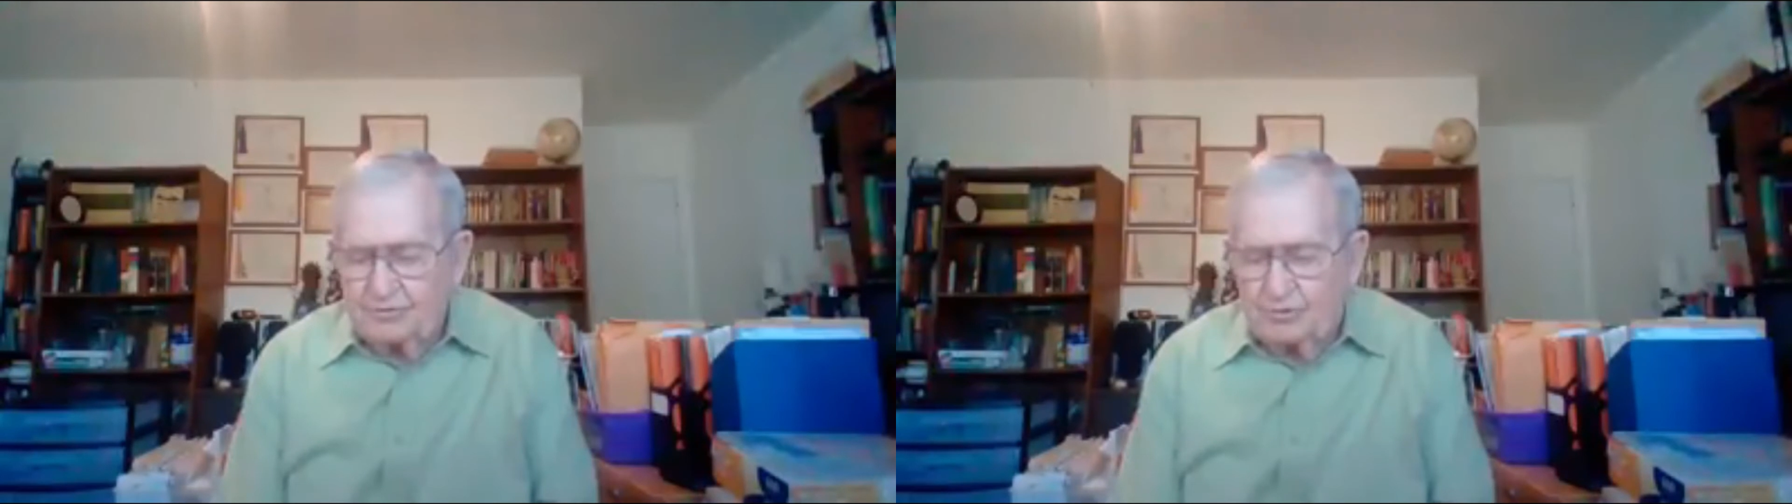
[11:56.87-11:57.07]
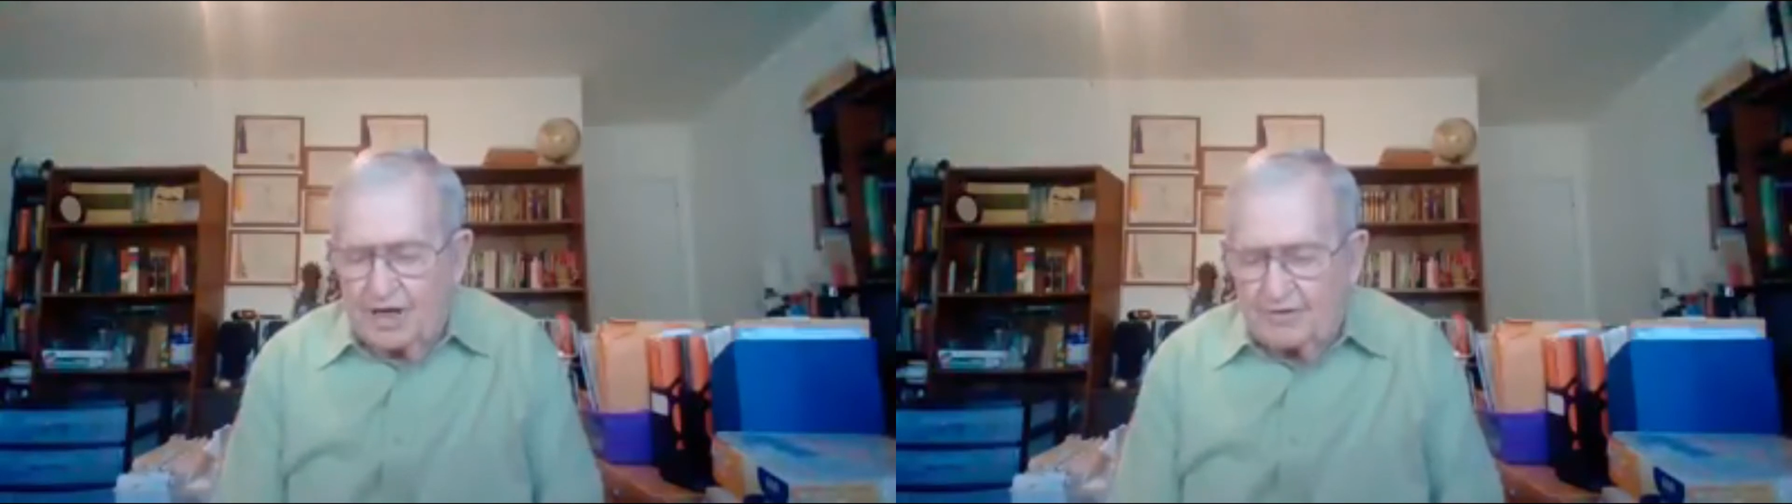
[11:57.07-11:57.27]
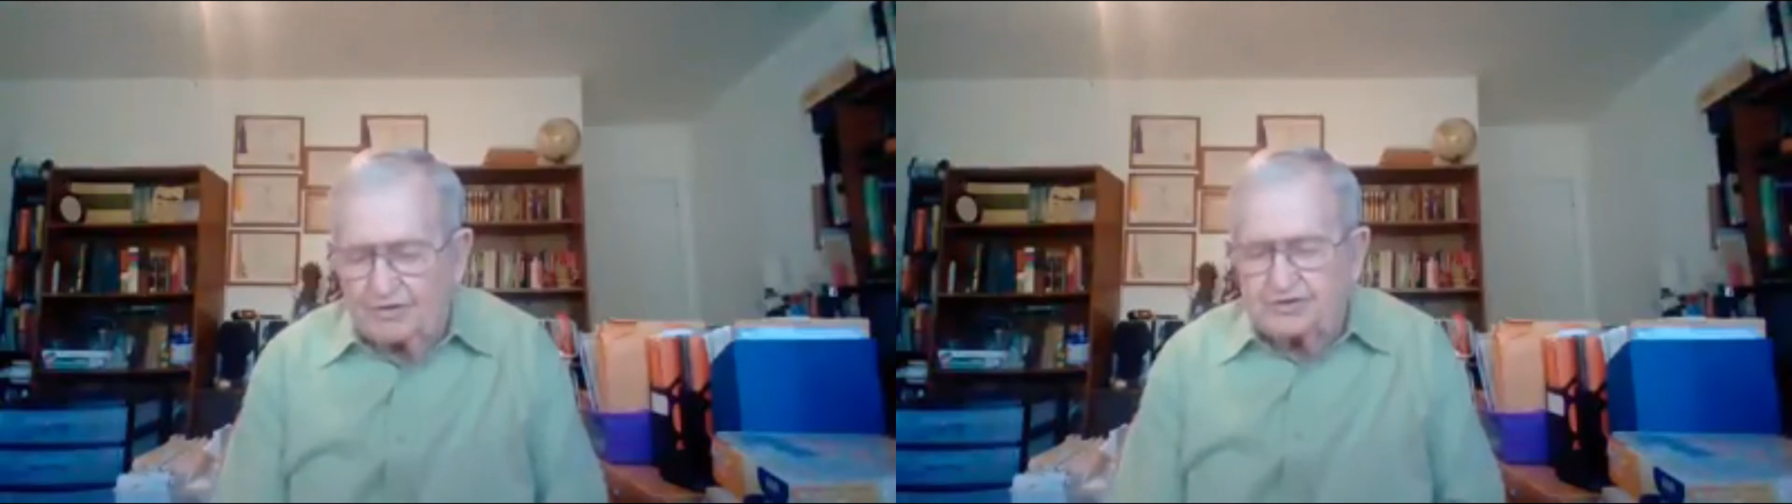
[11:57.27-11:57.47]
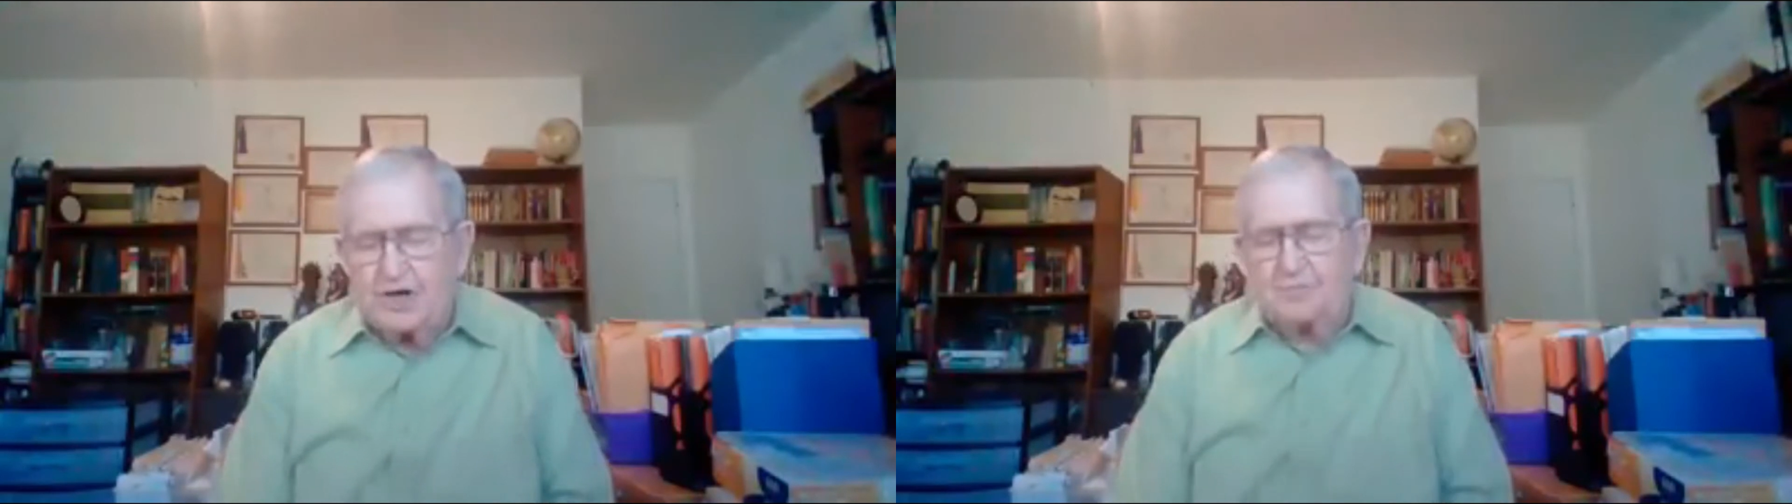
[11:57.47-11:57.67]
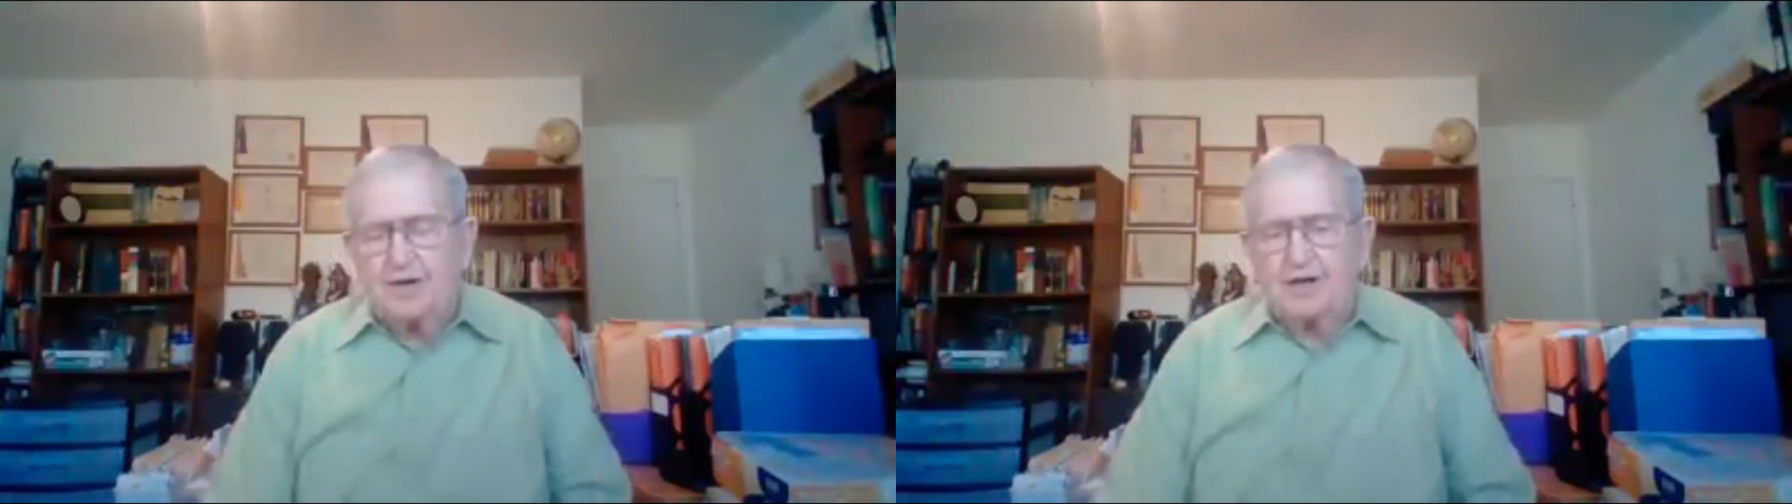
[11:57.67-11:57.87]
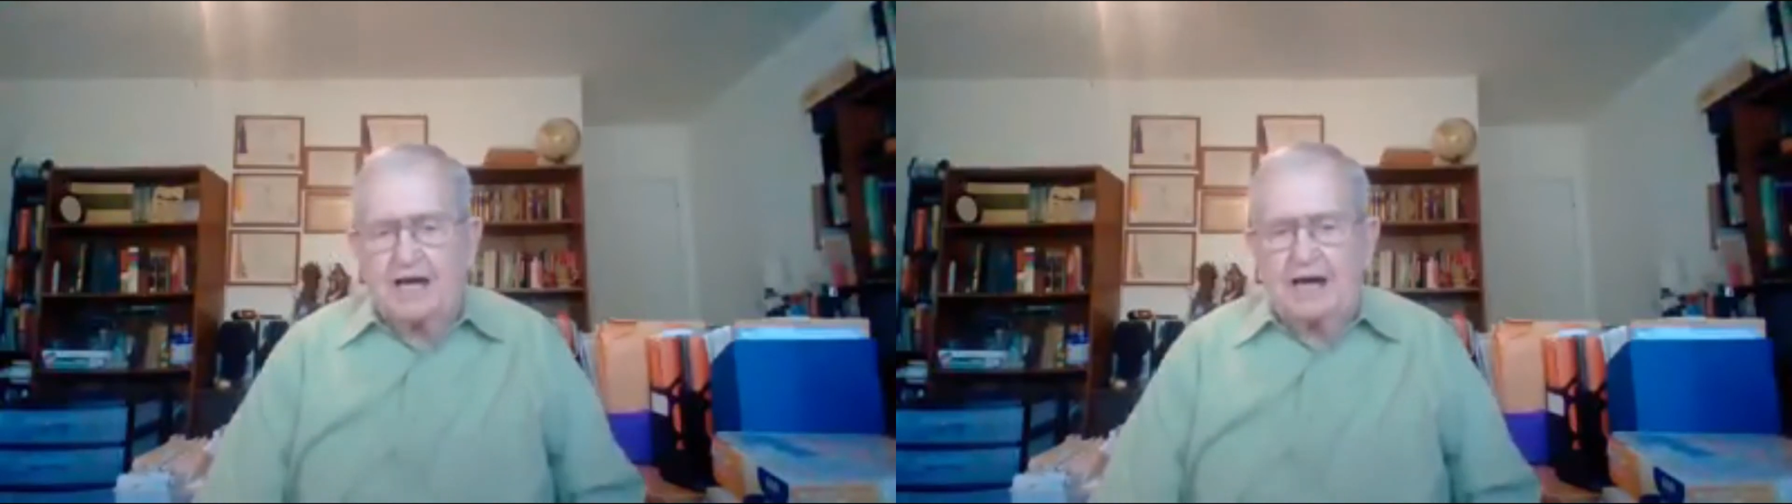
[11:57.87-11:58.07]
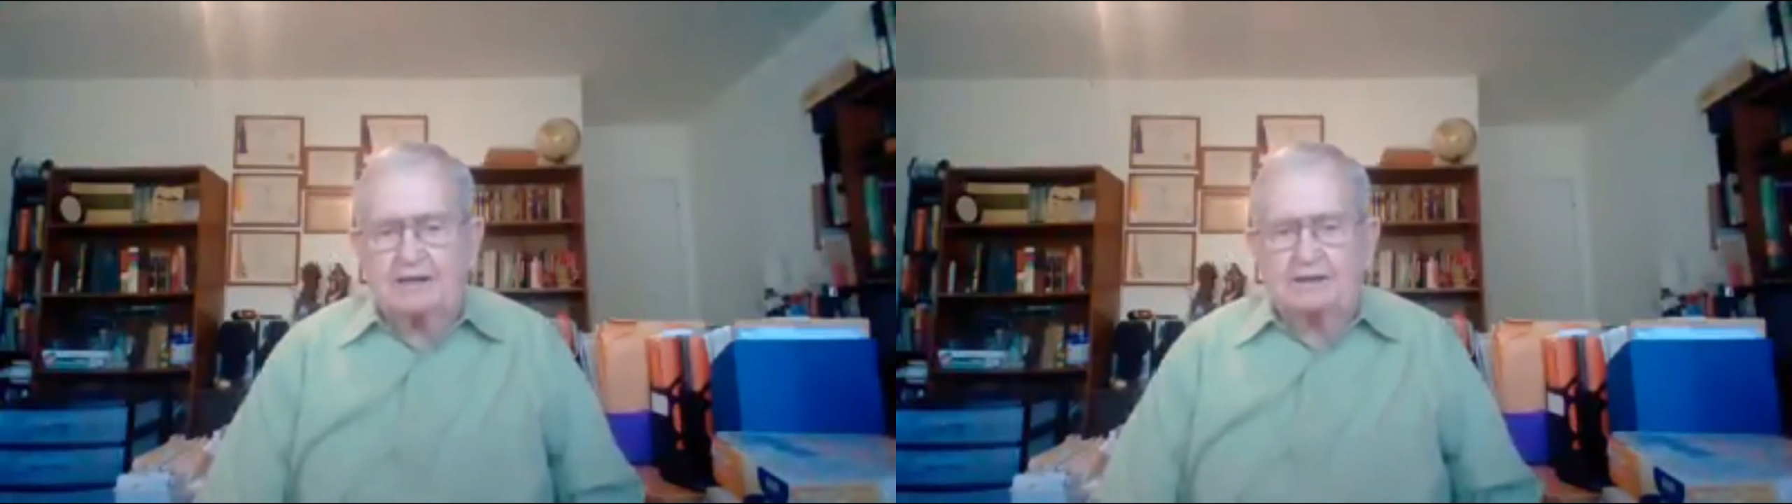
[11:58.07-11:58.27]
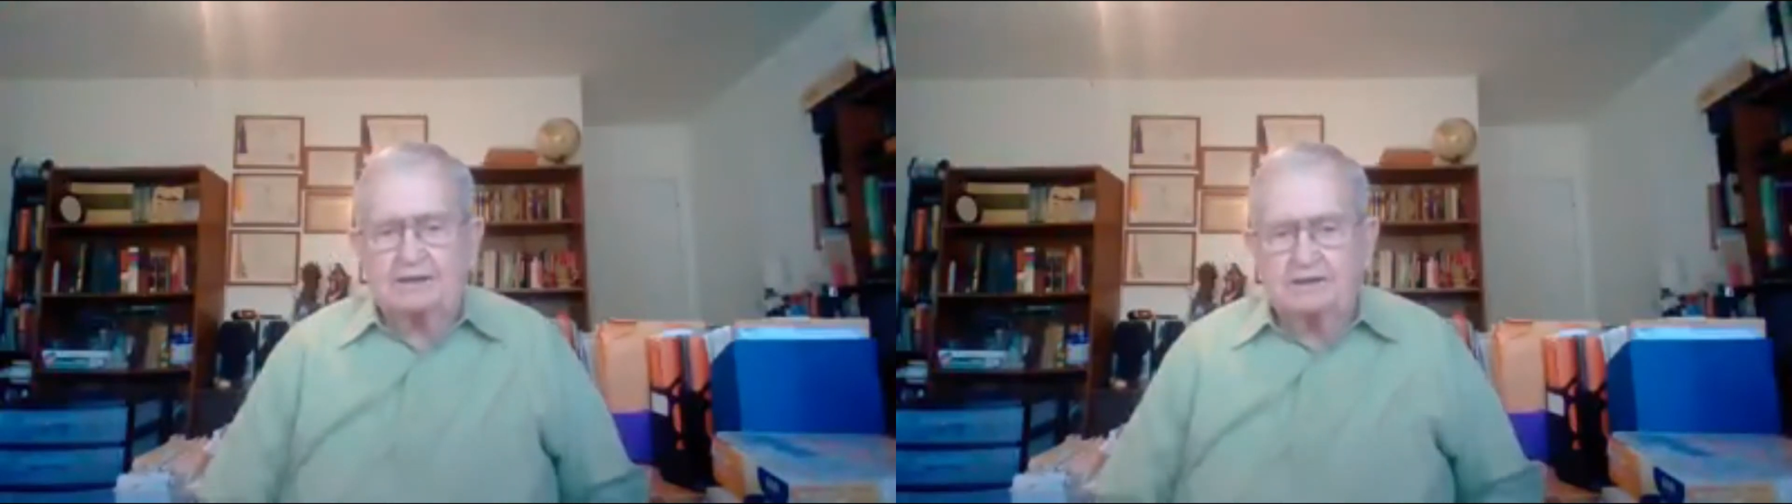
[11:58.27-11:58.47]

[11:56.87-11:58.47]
Whenever something like